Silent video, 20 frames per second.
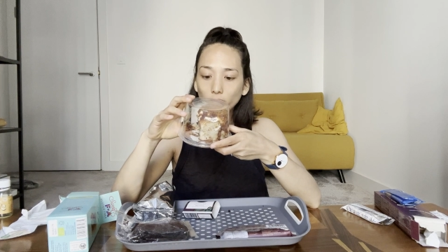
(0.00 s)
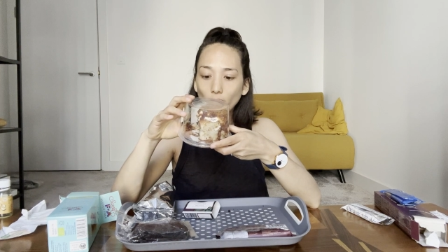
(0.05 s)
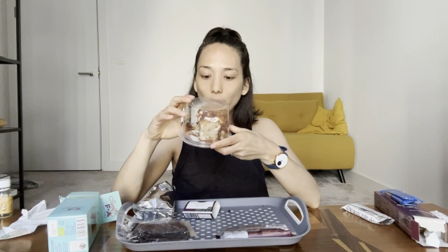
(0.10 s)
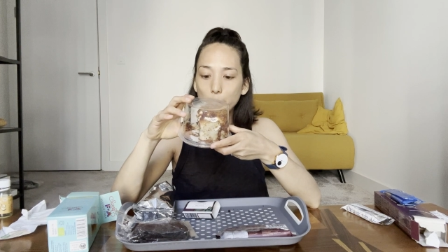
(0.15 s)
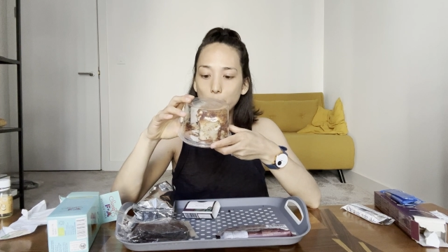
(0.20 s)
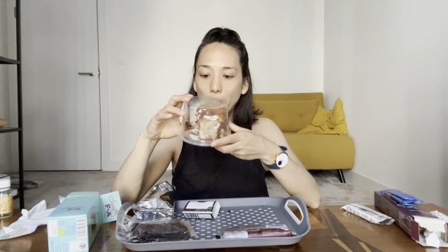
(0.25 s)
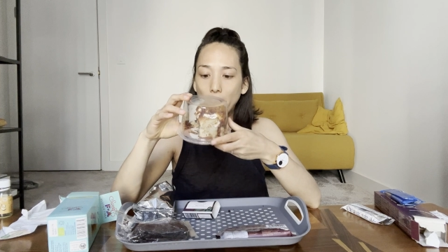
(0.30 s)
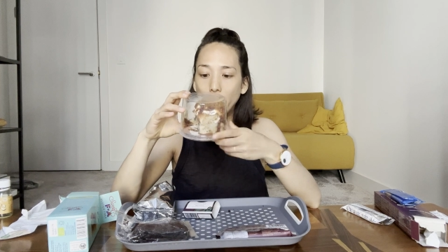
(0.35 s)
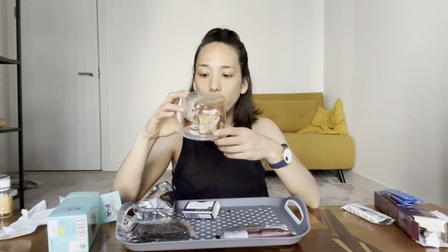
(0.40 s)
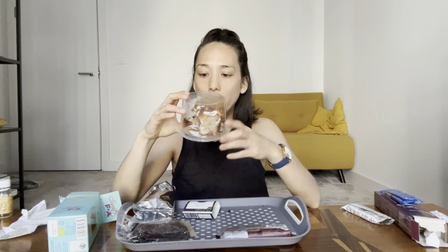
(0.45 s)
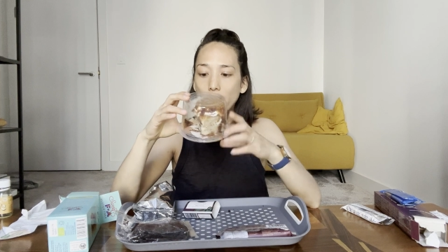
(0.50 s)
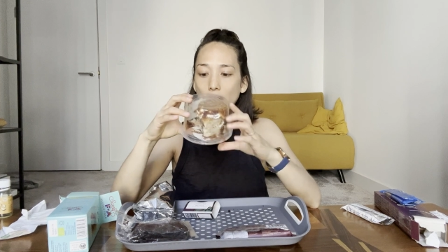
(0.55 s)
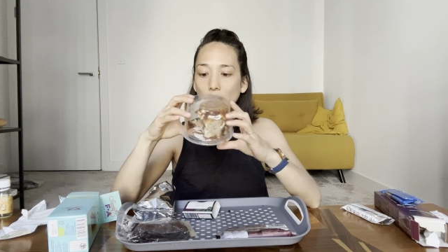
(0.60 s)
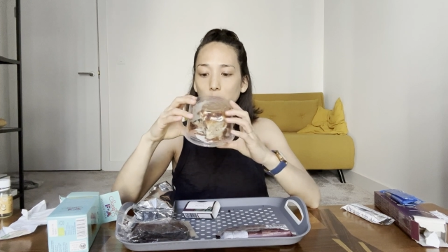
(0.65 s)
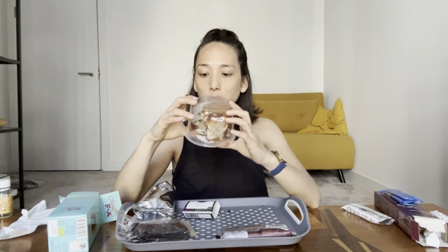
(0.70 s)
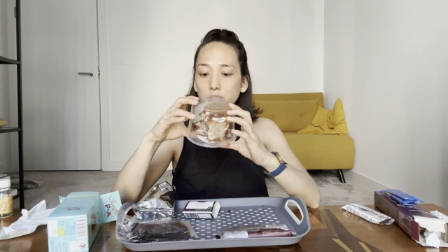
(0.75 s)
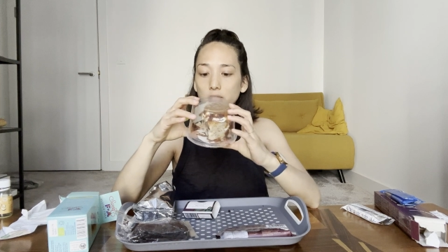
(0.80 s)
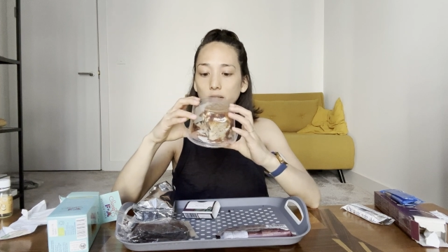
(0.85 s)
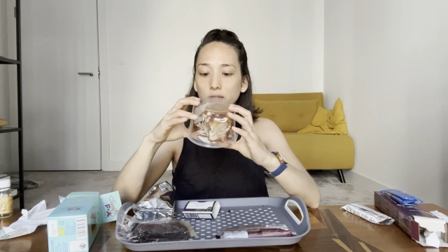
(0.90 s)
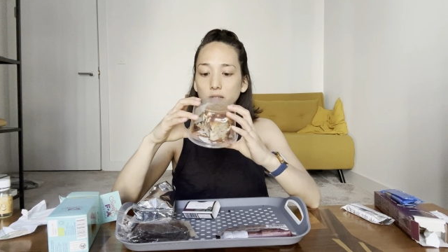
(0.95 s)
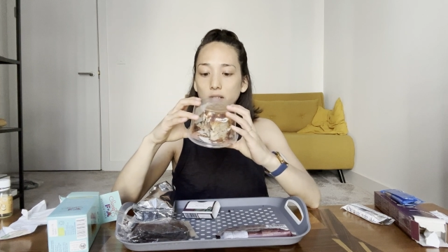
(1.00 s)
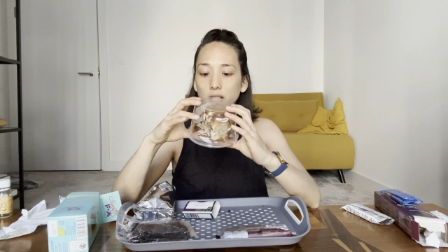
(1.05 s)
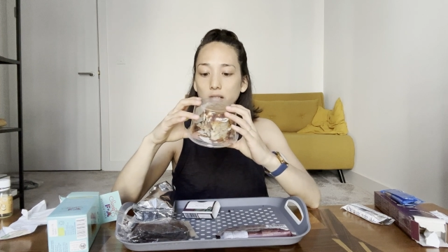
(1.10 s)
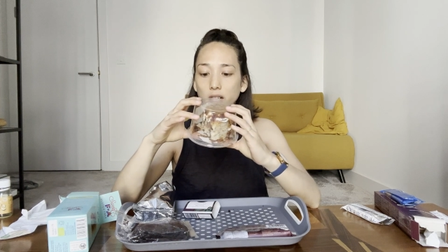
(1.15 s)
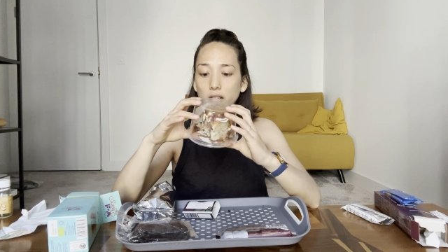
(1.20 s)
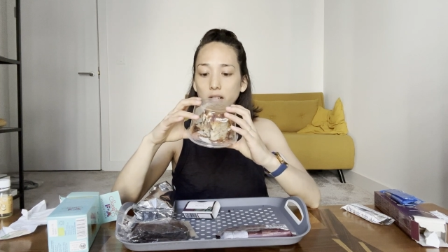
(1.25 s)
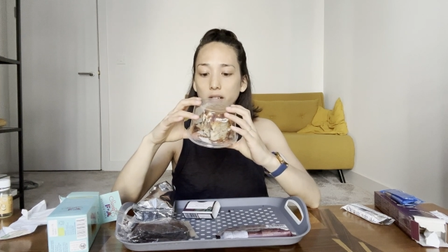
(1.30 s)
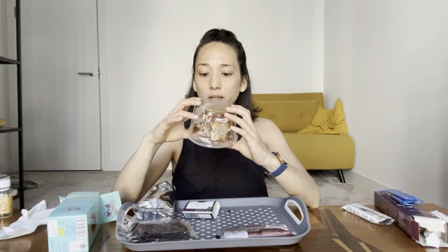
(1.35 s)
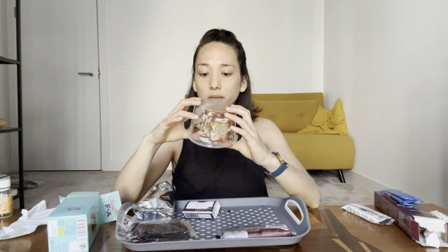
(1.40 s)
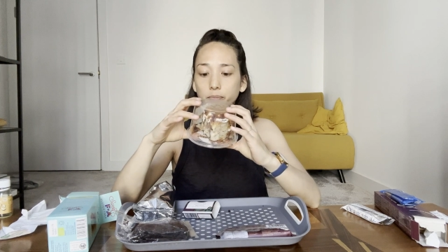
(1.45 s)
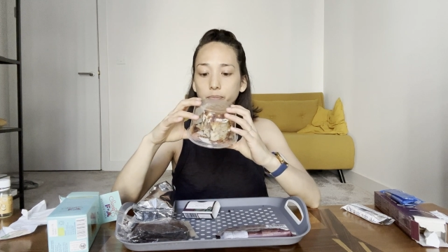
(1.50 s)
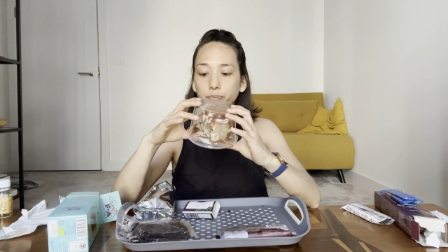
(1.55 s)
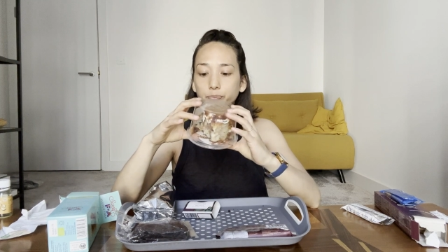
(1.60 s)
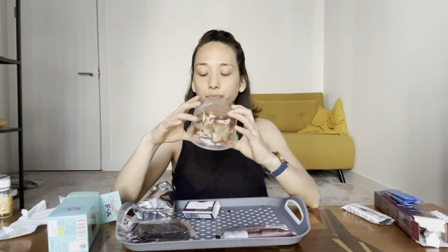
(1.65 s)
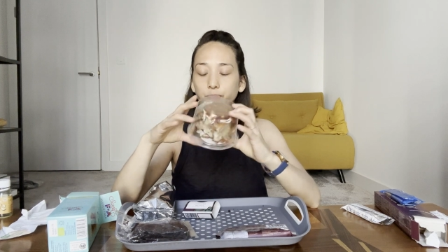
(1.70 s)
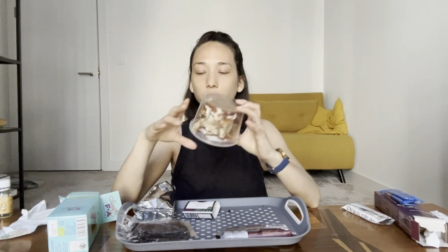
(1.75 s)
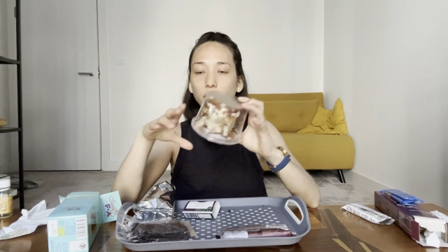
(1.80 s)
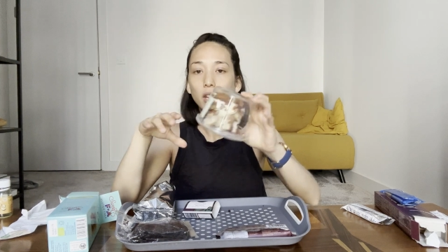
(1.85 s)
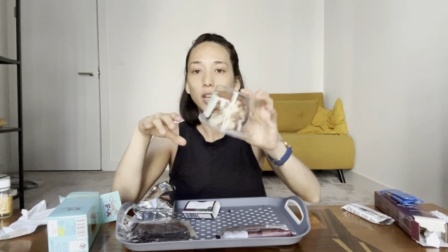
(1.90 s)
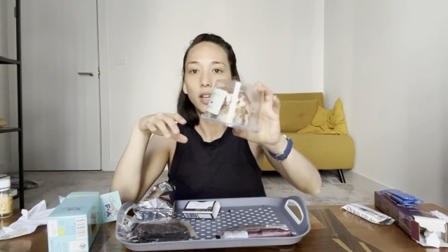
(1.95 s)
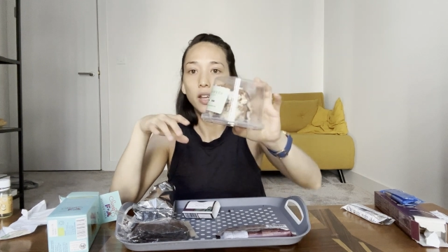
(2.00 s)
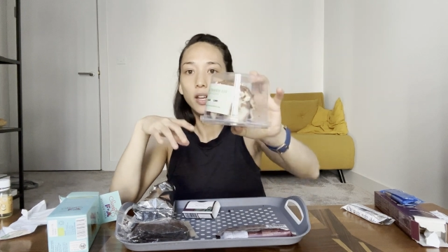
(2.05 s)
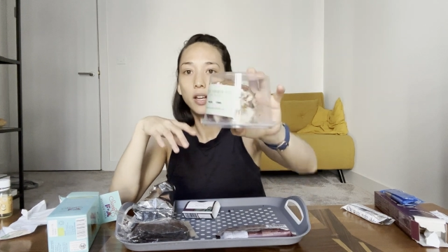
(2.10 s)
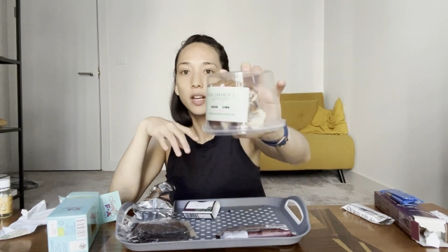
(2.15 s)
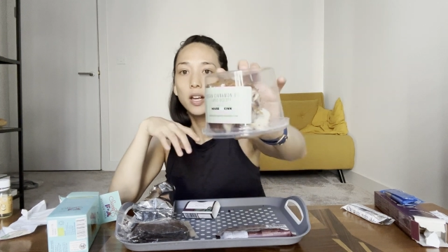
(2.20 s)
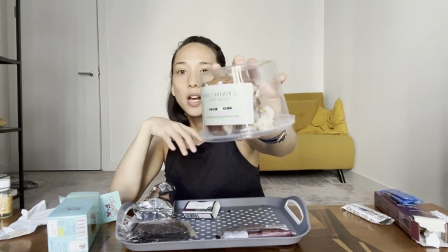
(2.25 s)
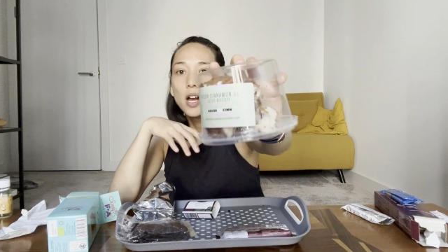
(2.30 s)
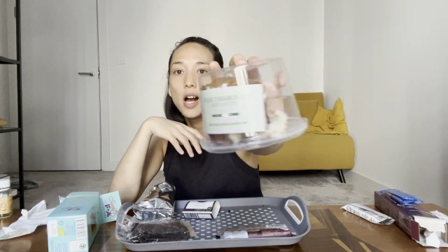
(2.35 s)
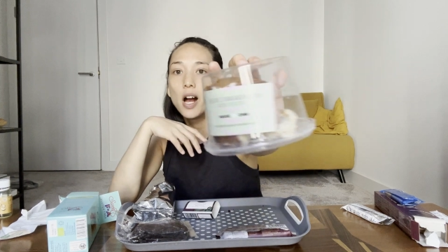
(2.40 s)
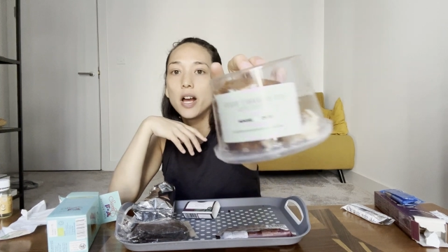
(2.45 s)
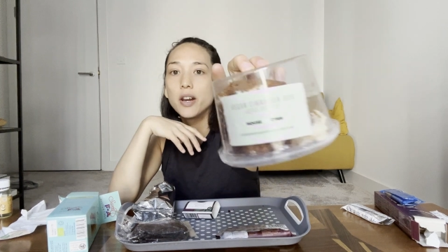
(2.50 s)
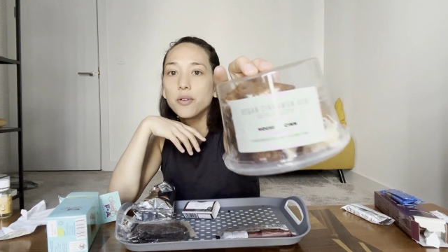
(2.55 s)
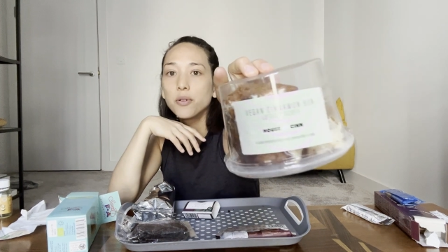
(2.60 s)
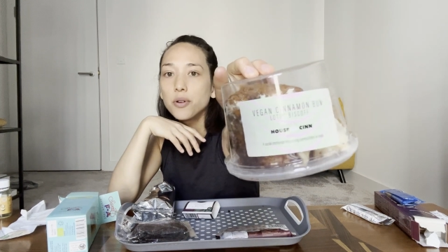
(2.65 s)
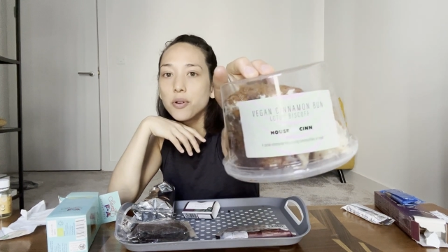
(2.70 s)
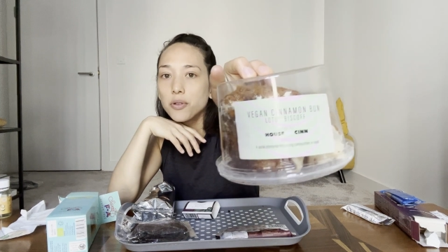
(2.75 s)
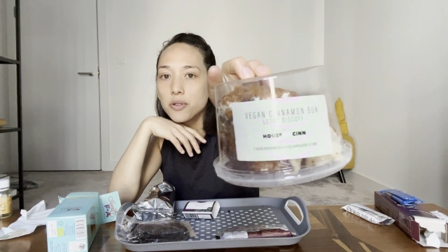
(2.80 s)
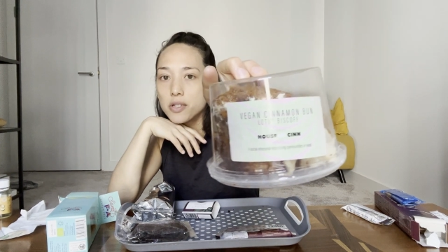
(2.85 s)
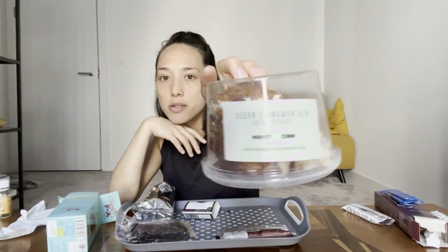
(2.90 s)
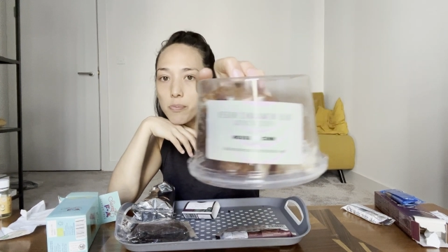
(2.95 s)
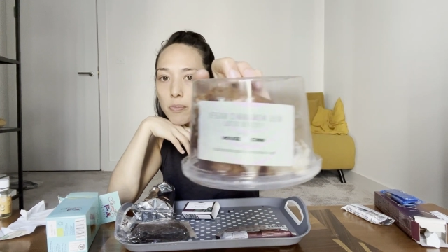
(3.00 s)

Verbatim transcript: by House of Sin. Don't know this